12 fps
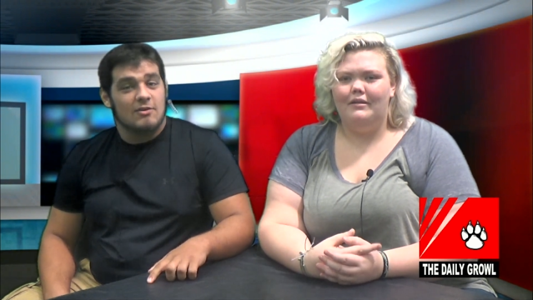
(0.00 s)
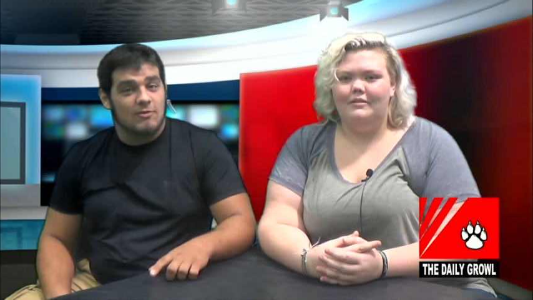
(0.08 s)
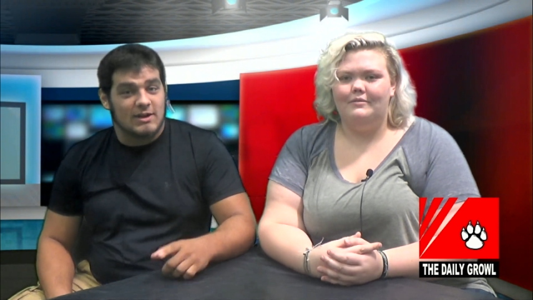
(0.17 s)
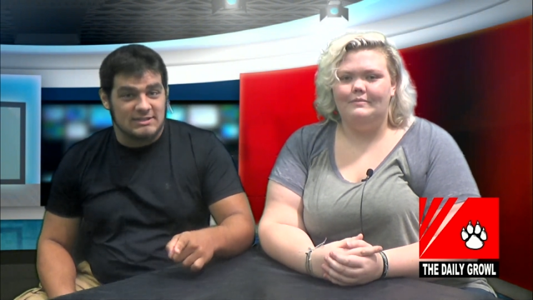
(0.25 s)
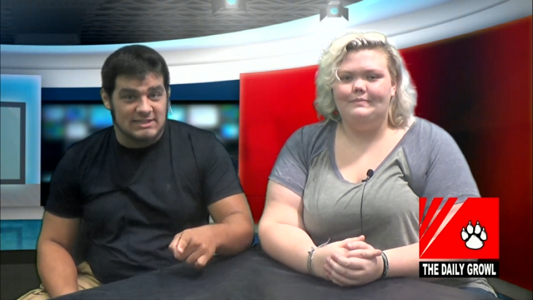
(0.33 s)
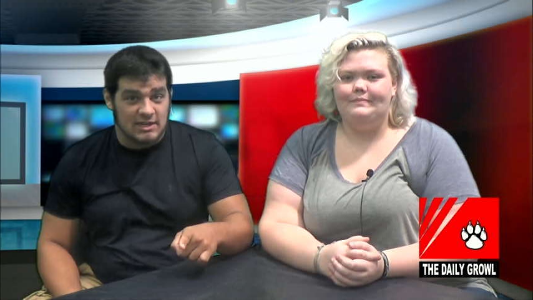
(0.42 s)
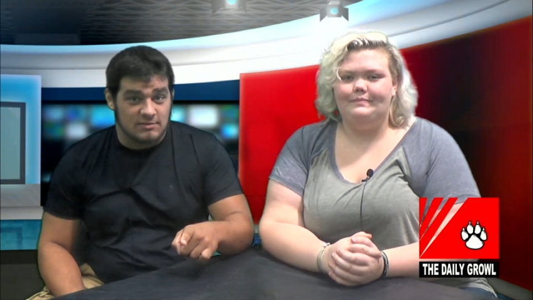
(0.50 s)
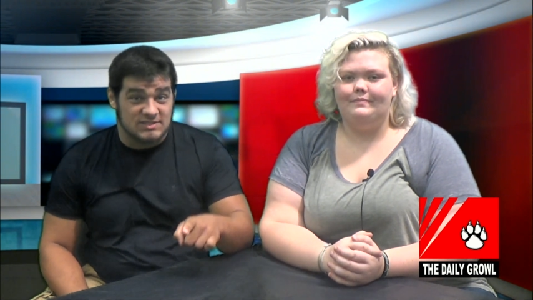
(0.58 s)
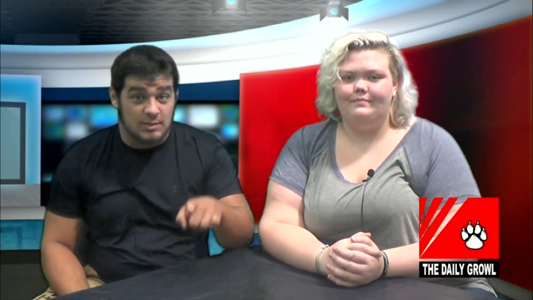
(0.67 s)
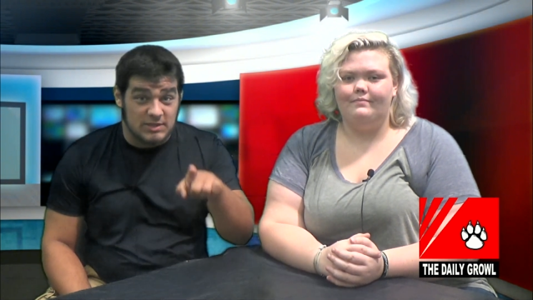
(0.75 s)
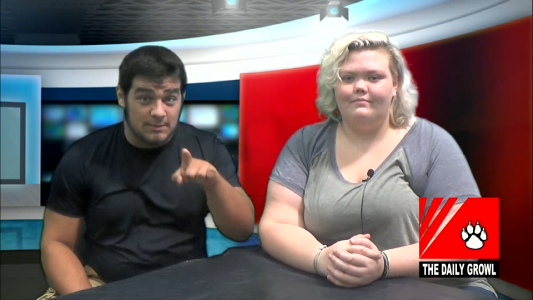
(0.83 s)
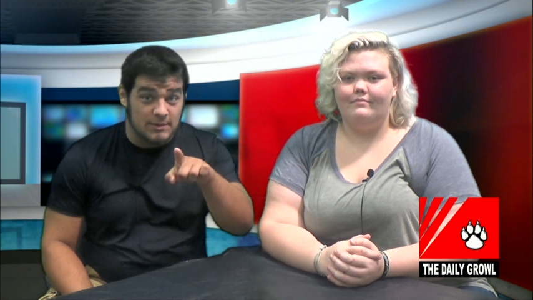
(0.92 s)
Speaker 1: Write it down,
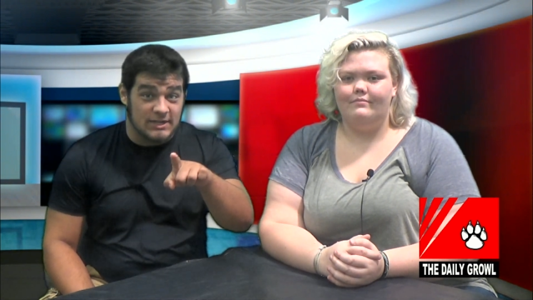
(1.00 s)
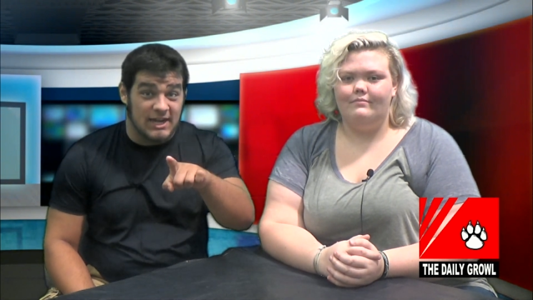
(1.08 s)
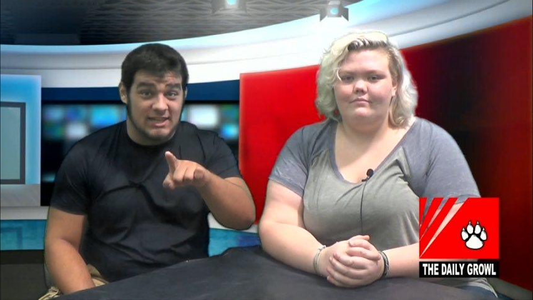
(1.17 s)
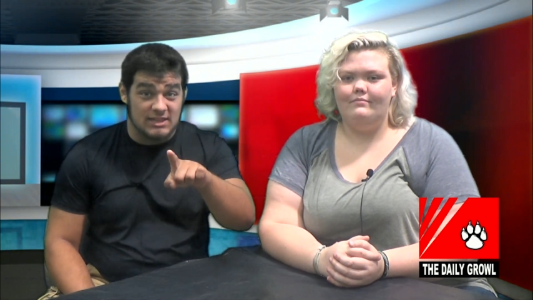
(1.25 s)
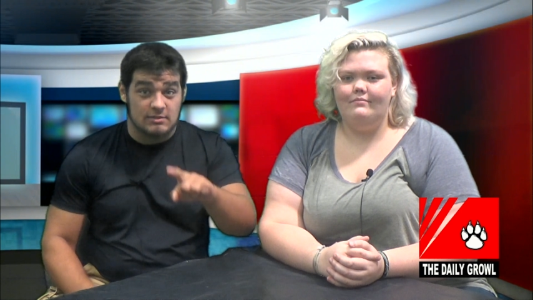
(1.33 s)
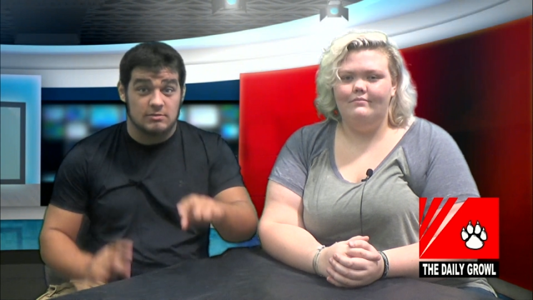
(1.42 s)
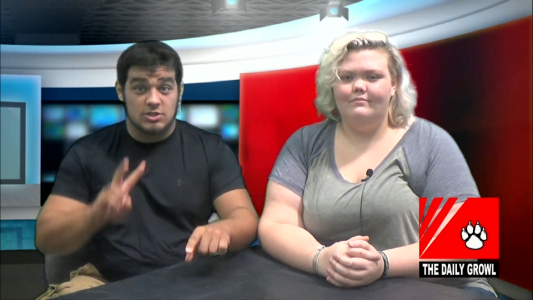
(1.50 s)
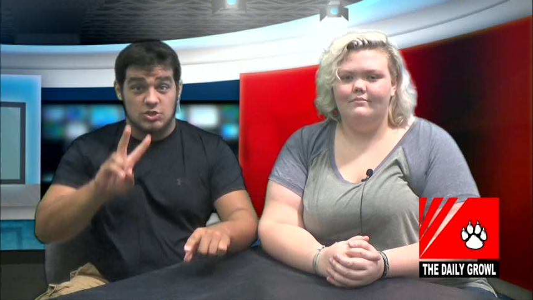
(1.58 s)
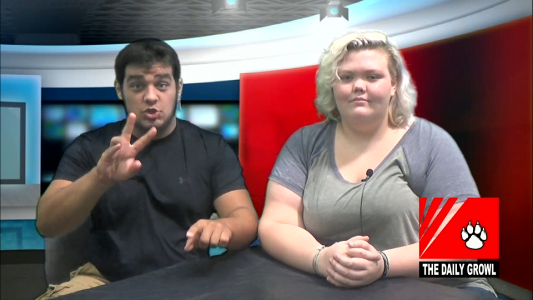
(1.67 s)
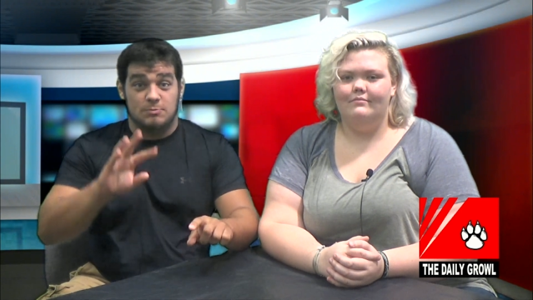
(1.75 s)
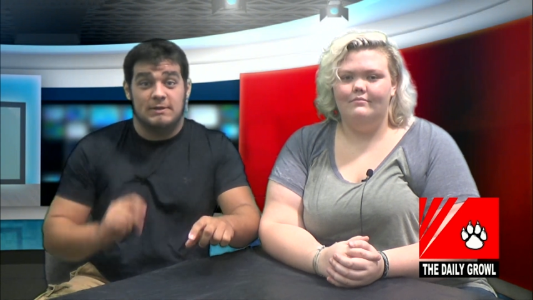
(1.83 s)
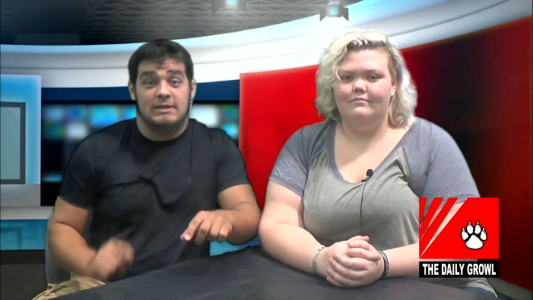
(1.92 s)
September 9th.
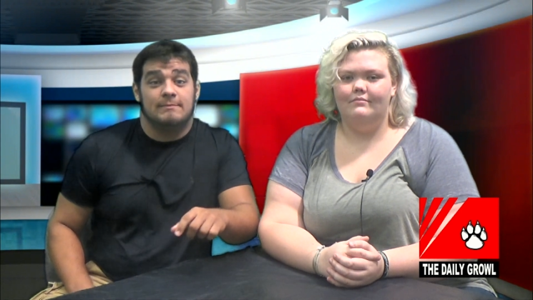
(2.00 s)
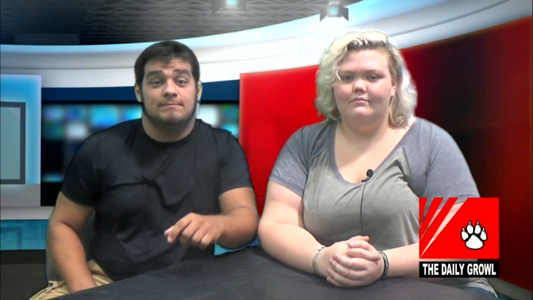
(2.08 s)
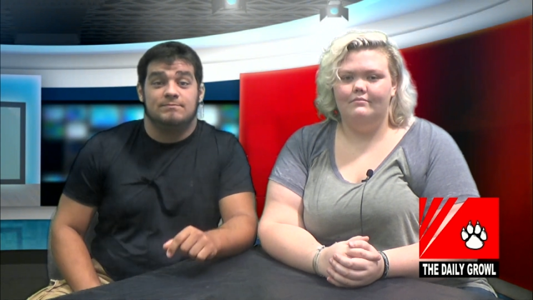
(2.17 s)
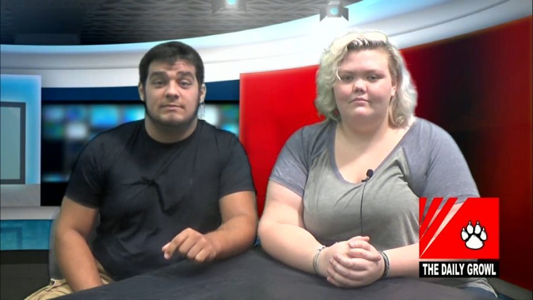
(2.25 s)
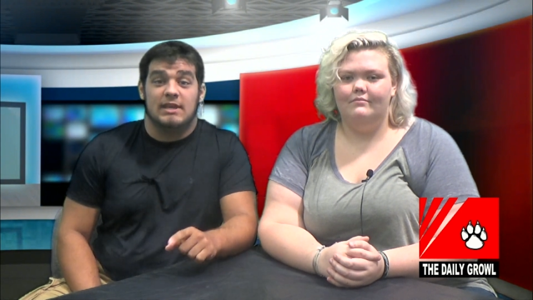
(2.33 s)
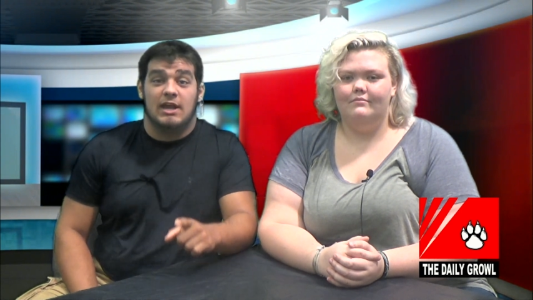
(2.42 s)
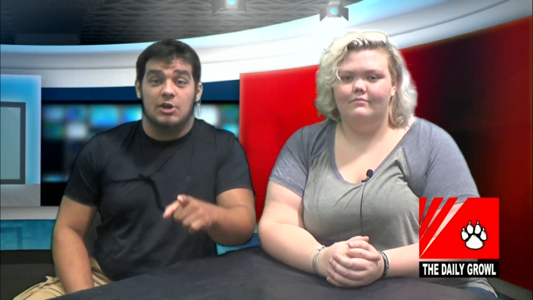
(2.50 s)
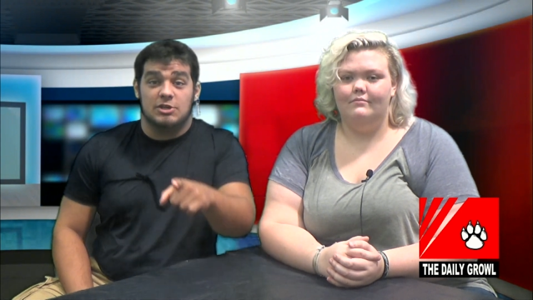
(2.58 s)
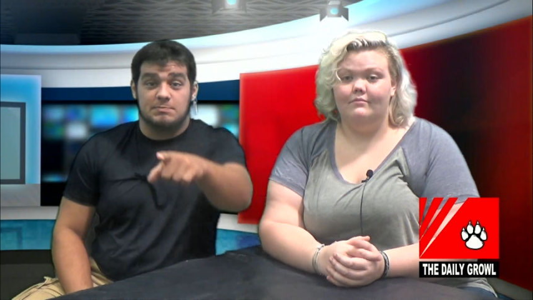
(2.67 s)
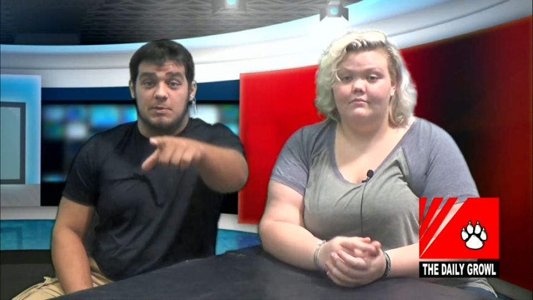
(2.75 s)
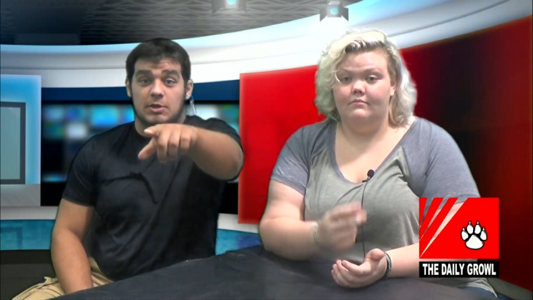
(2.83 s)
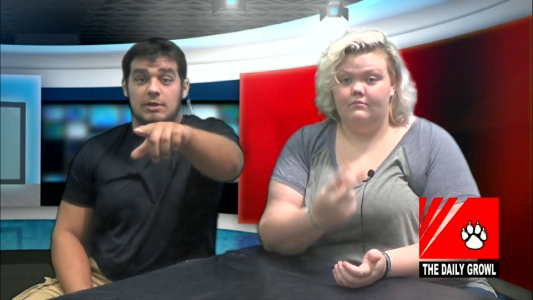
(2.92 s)
2 p.m.,
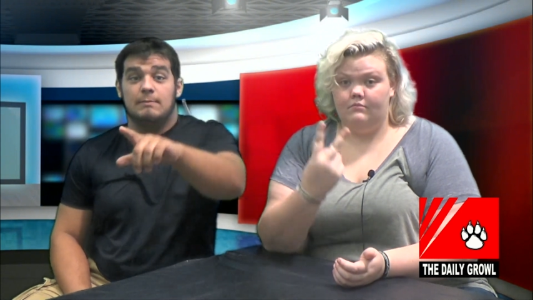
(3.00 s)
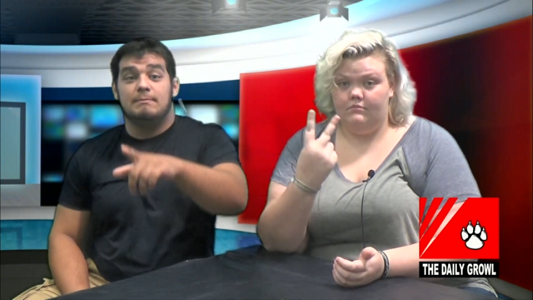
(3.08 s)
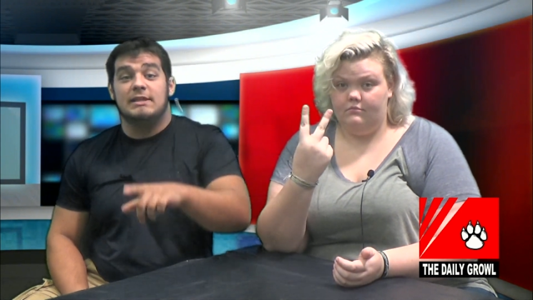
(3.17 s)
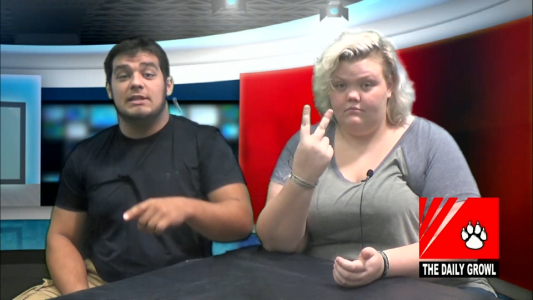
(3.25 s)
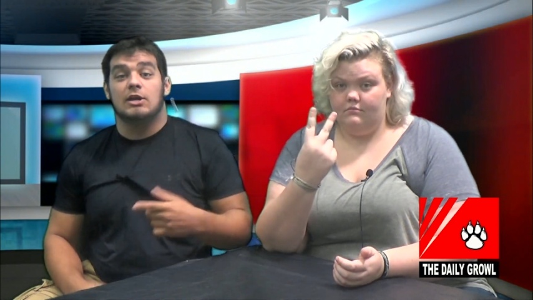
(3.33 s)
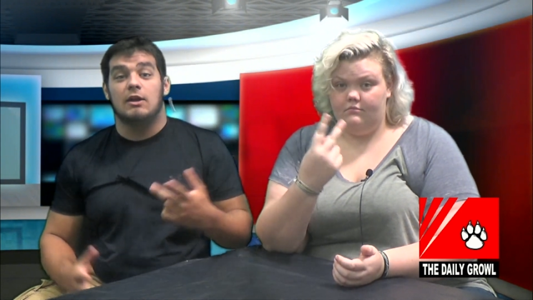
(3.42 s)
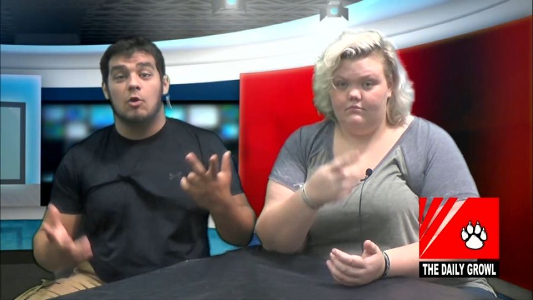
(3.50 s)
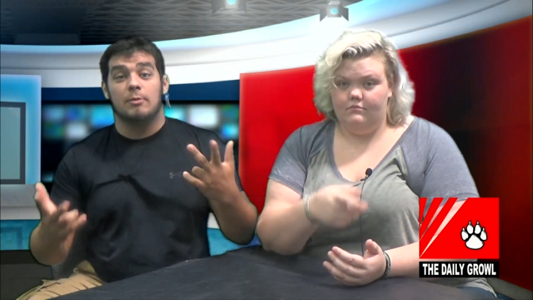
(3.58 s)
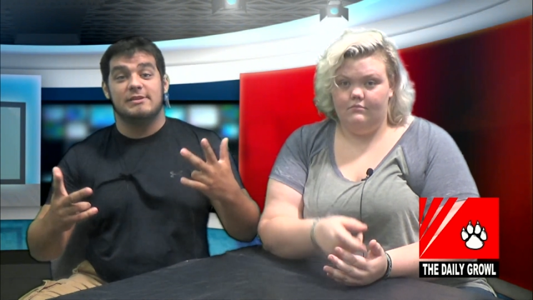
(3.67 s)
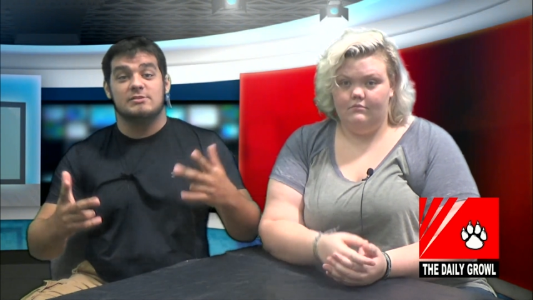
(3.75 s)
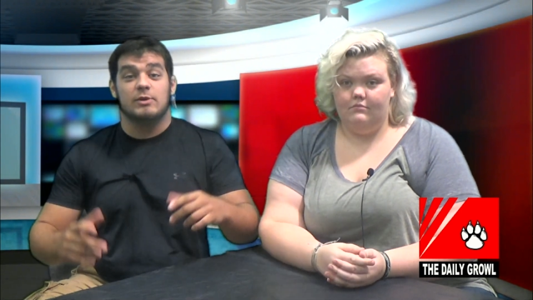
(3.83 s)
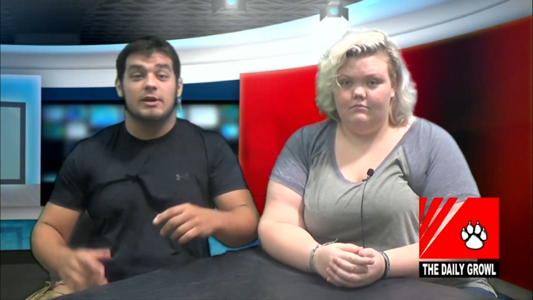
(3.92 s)
Heritage Park. Be there or
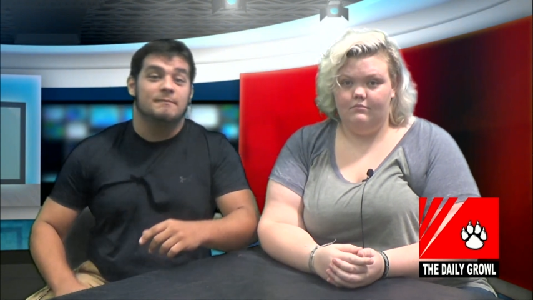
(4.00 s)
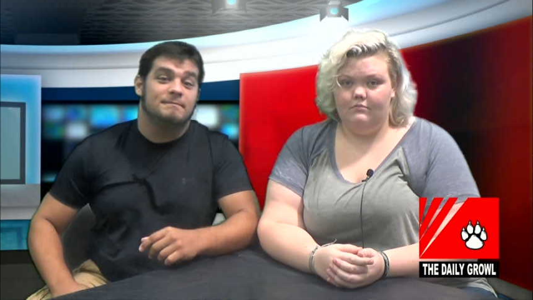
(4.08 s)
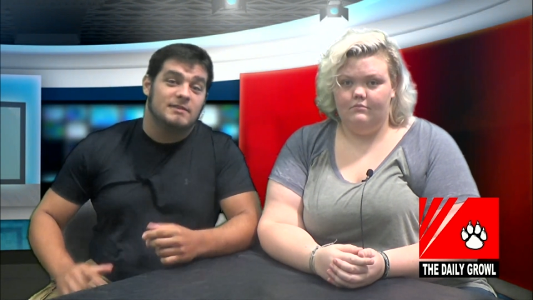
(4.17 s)
be square.